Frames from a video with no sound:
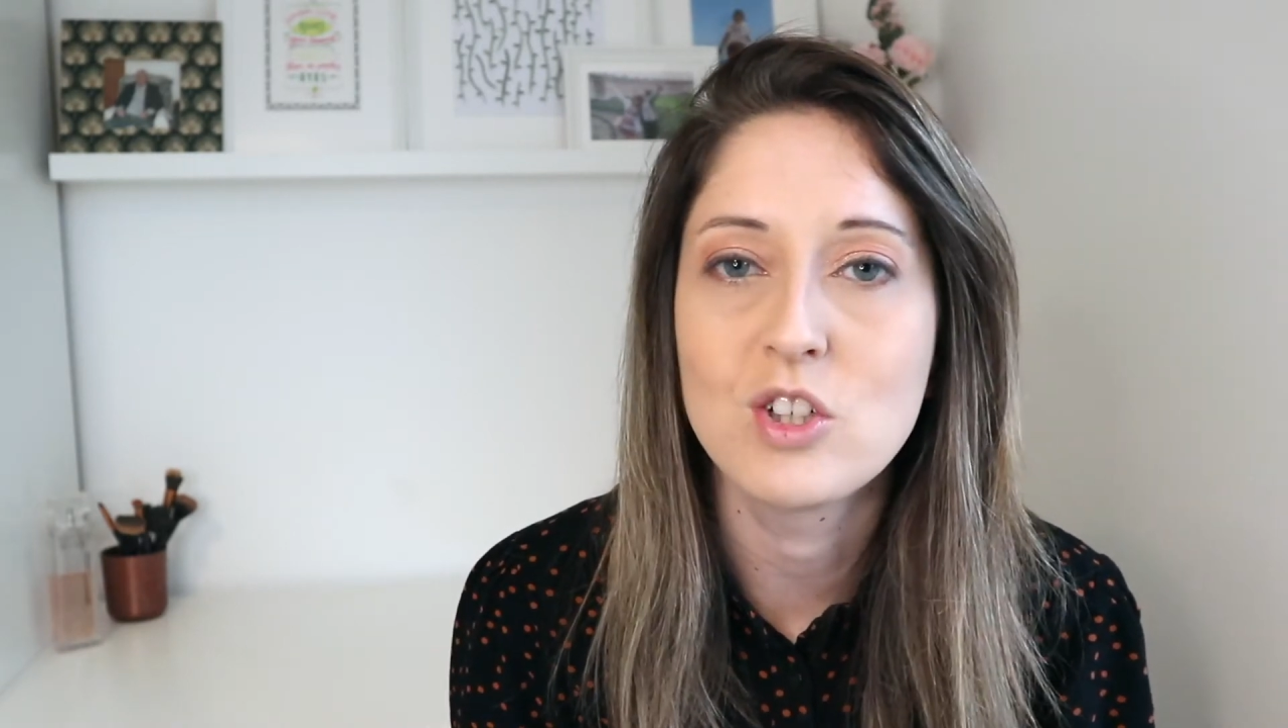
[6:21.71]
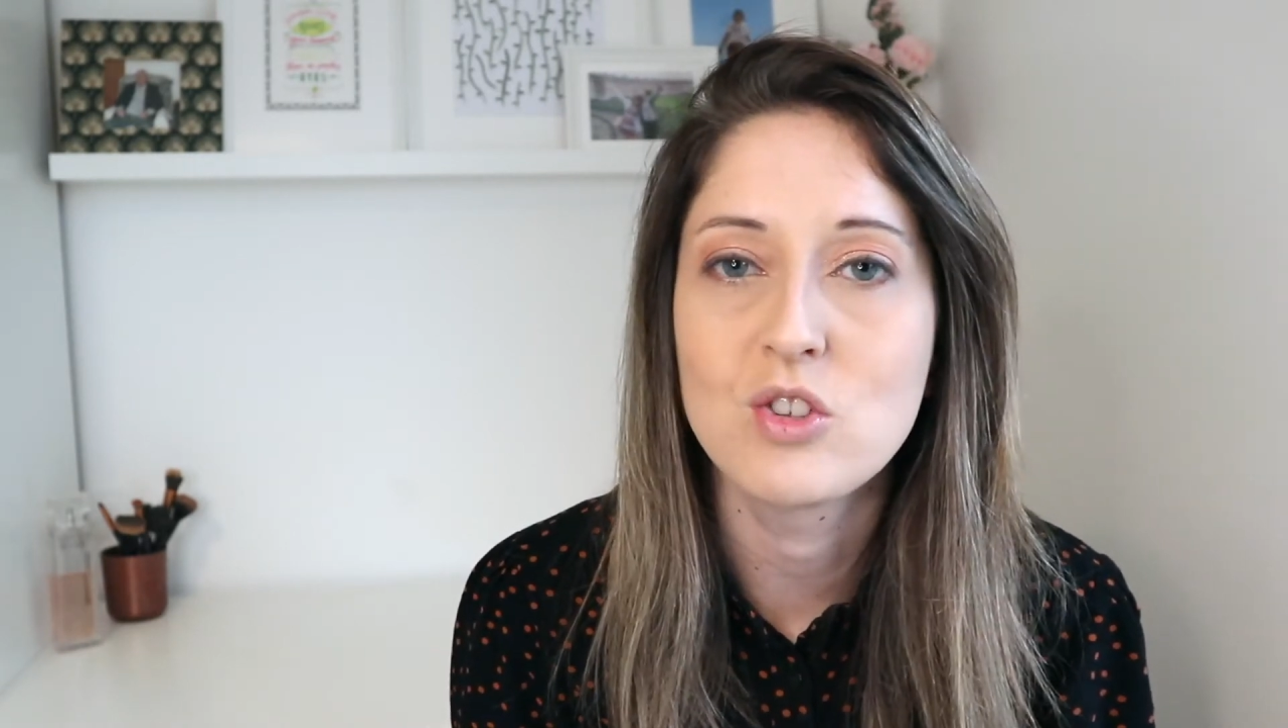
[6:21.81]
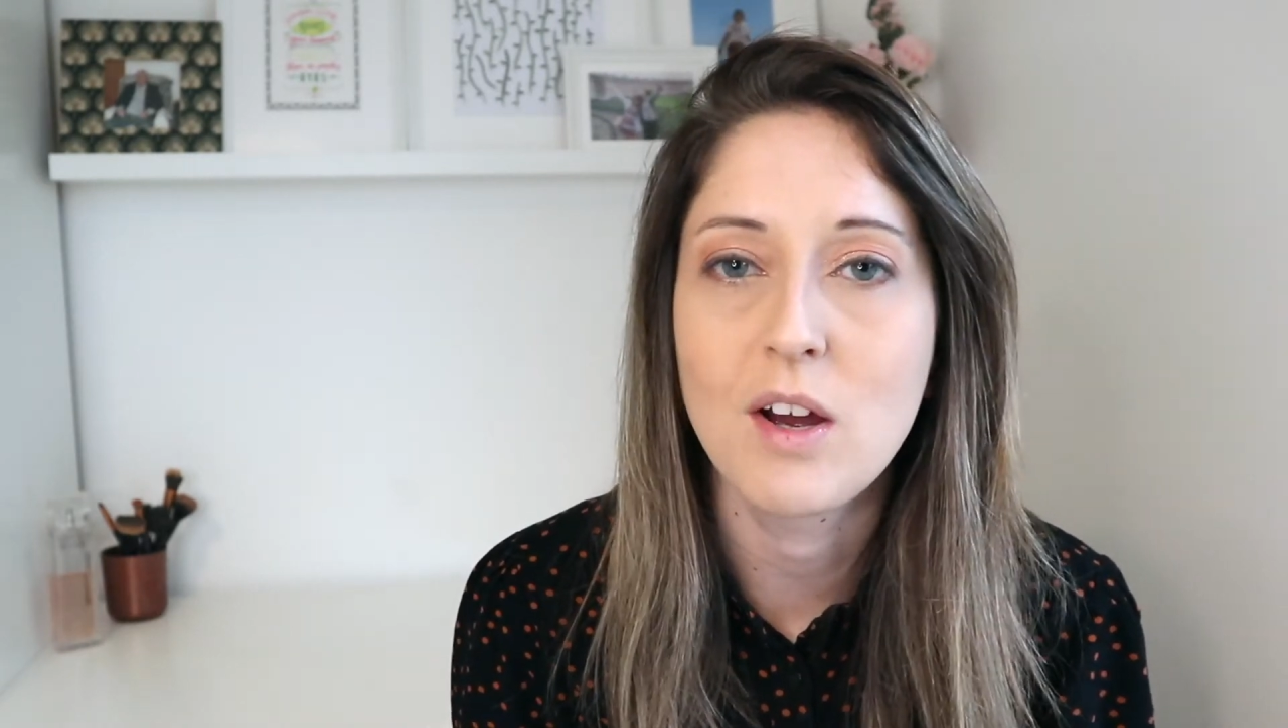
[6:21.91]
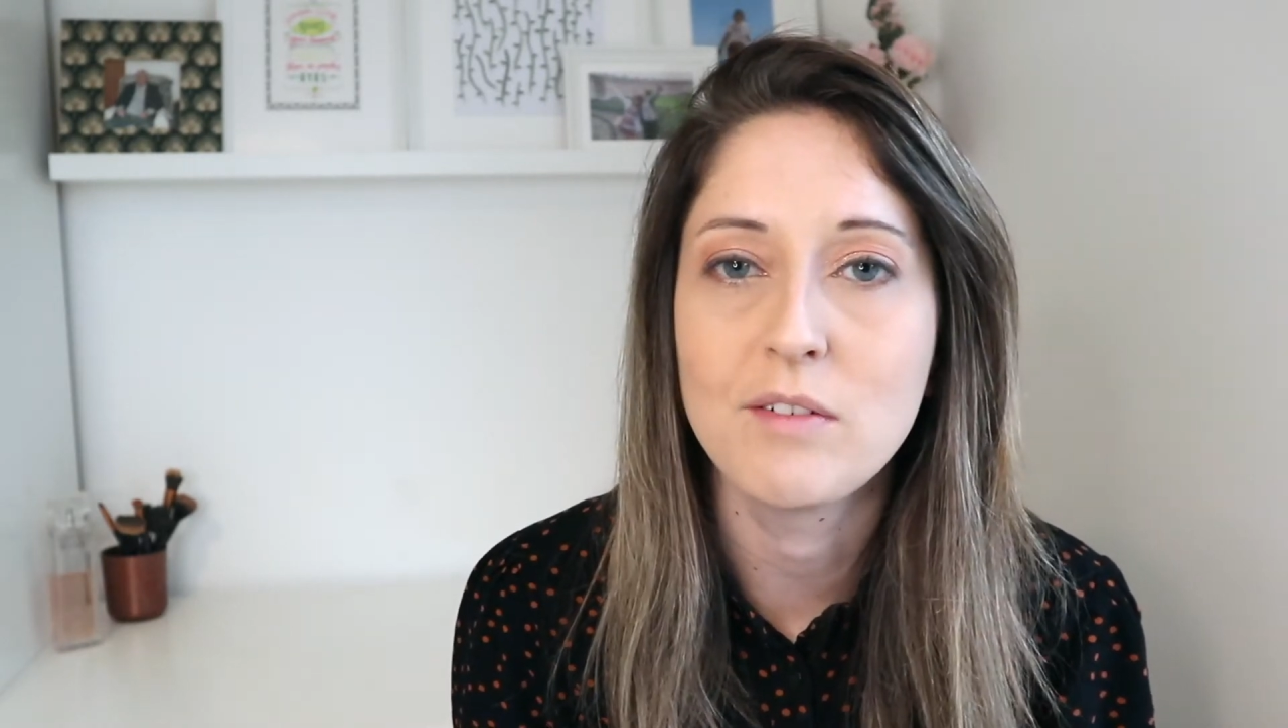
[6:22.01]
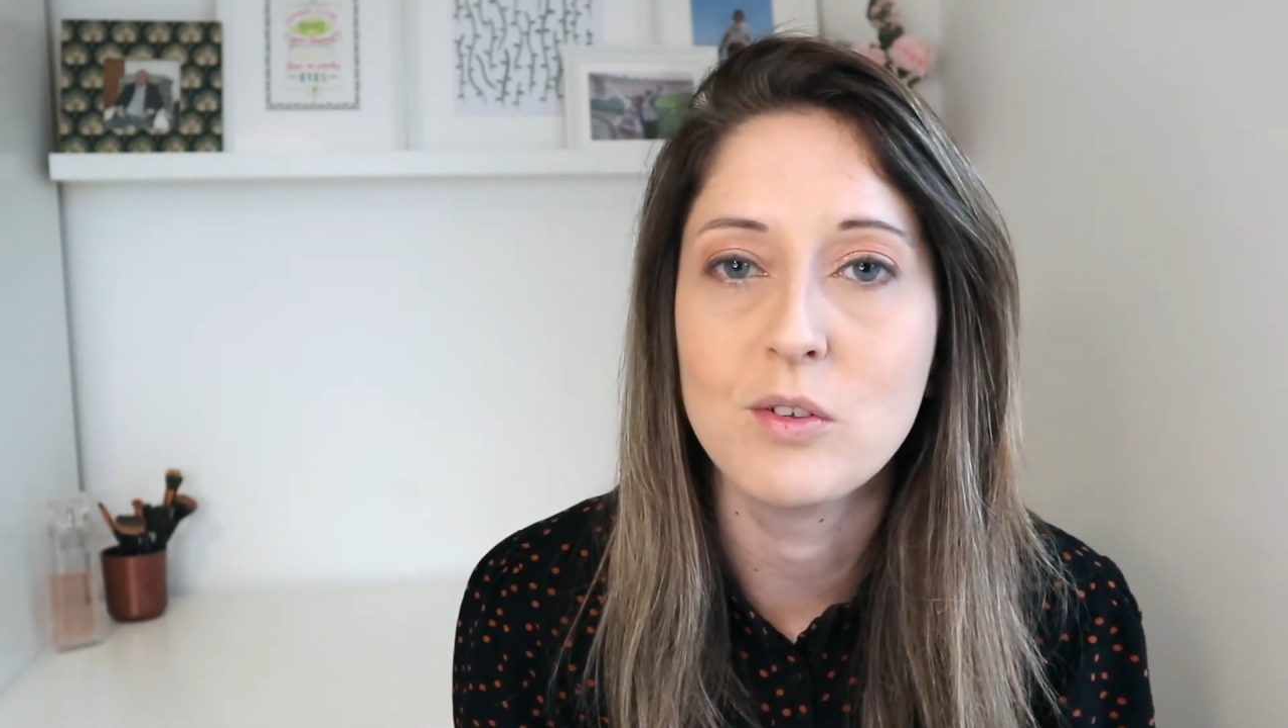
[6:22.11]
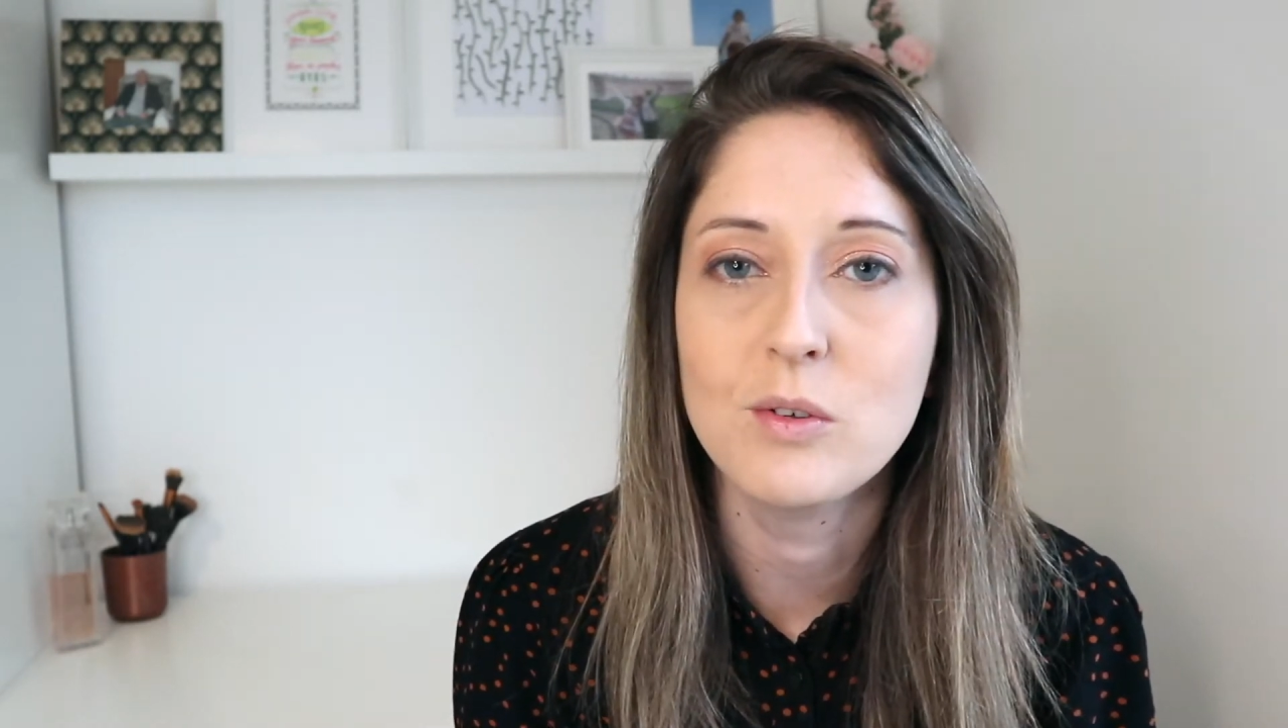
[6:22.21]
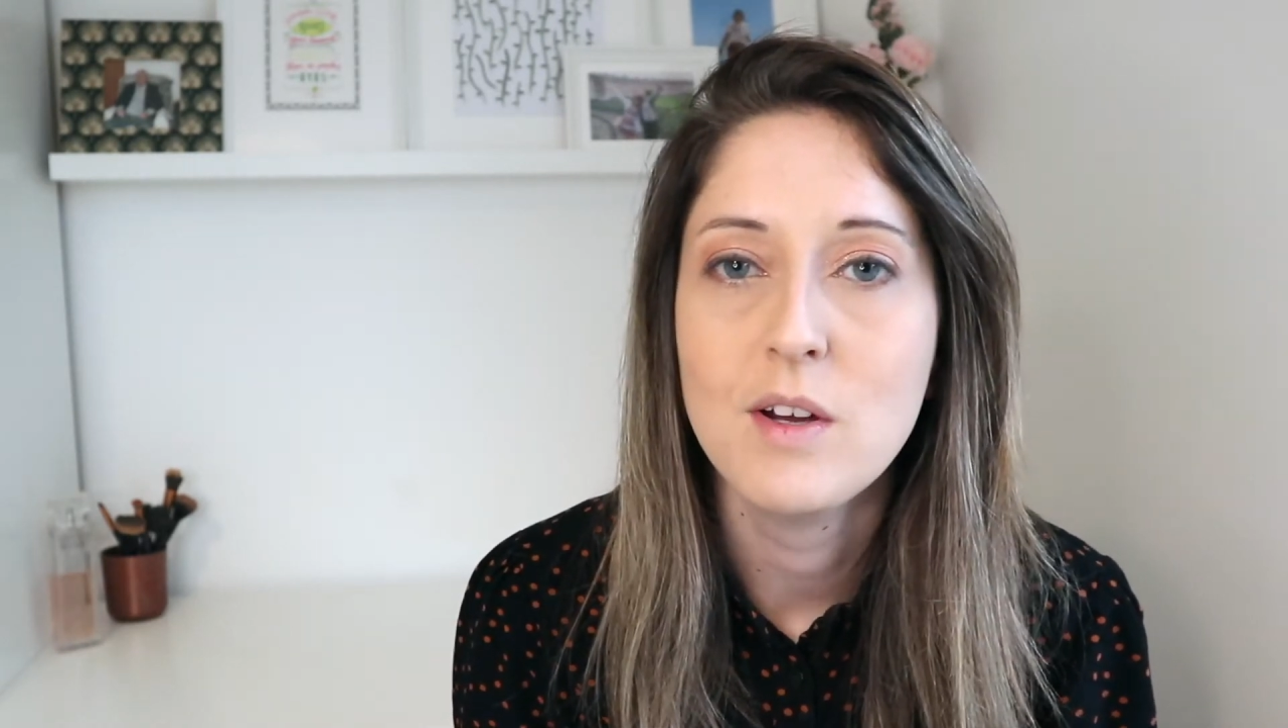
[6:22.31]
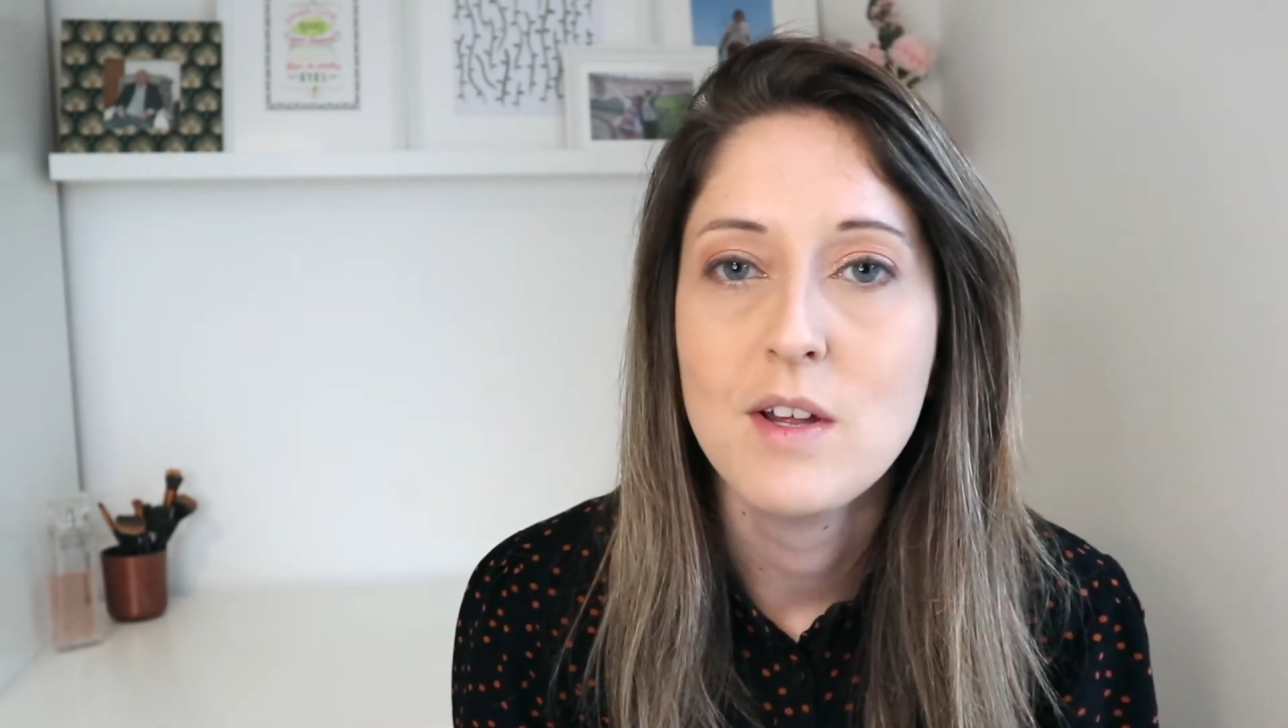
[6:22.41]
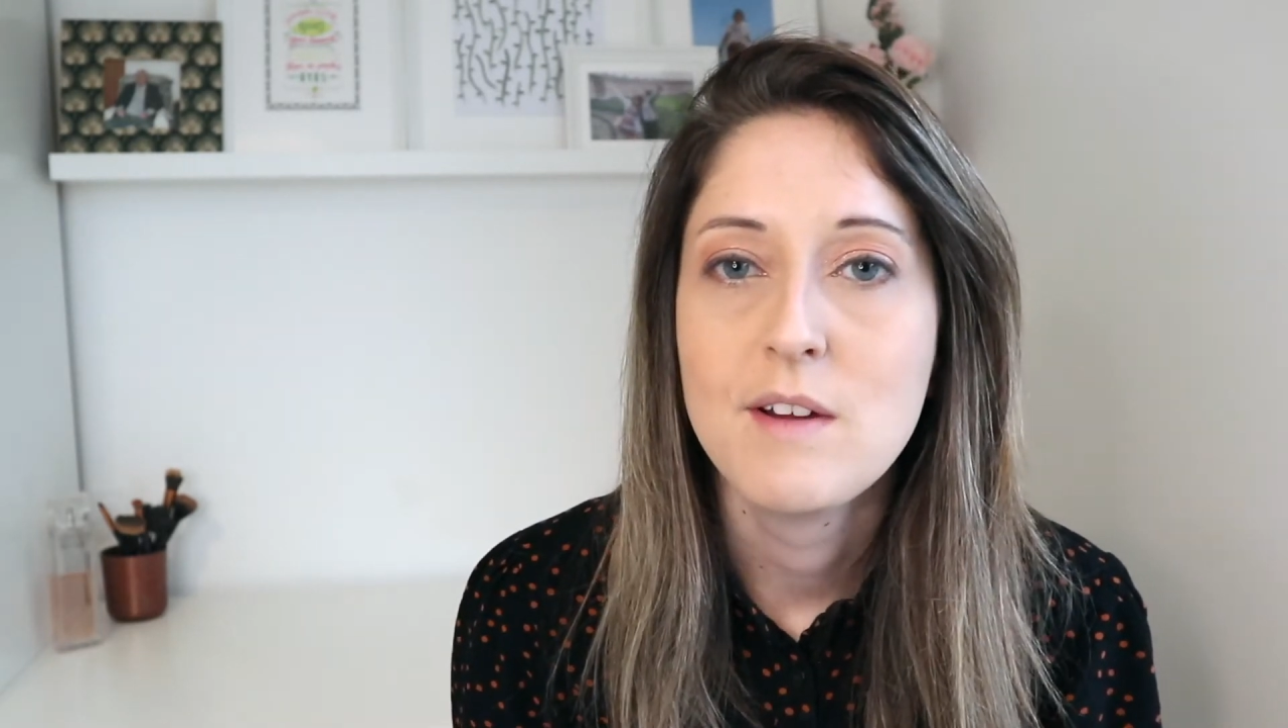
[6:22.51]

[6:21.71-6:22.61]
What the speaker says: travel